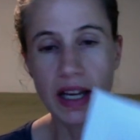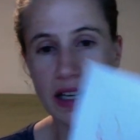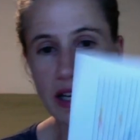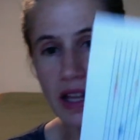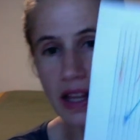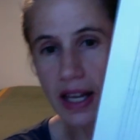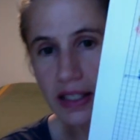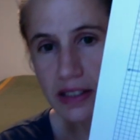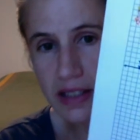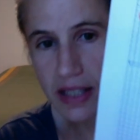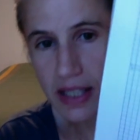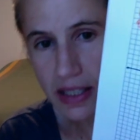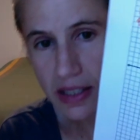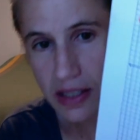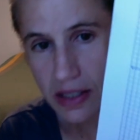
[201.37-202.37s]
Now
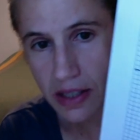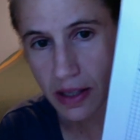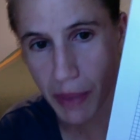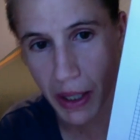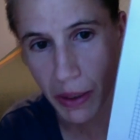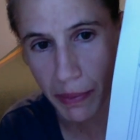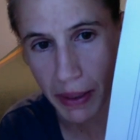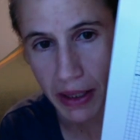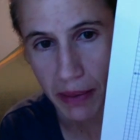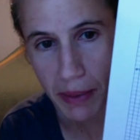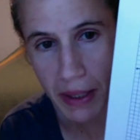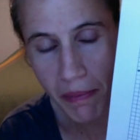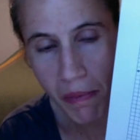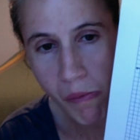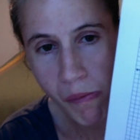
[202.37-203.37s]
this is the bare
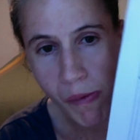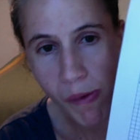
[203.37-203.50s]
minimum